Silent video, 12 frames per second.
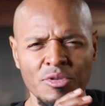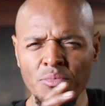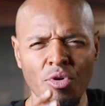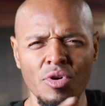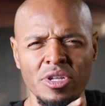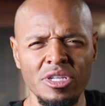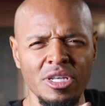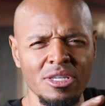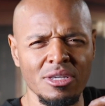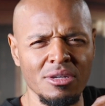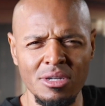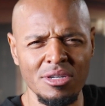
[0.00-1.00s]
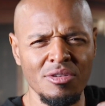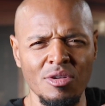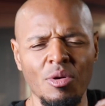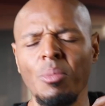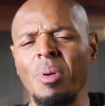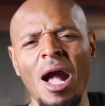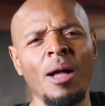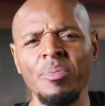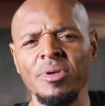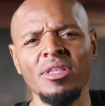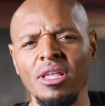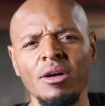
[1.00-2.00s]
it was more than just a, you know, a
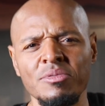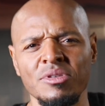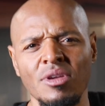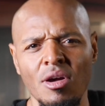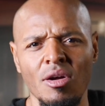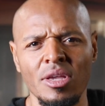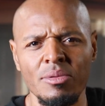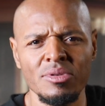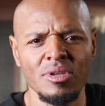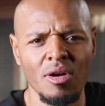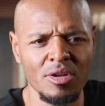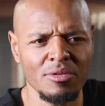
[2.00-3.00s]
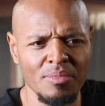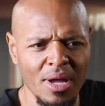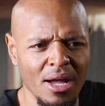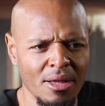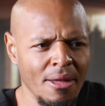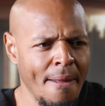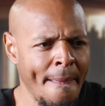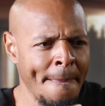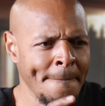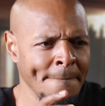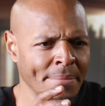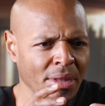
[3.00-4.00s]
poppy love song. He was talking about
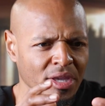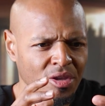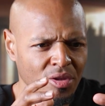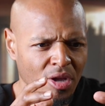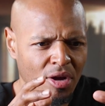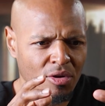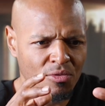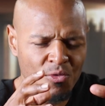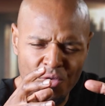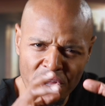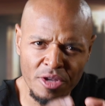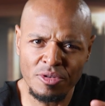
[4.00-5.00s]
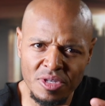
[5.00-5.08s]
you know, real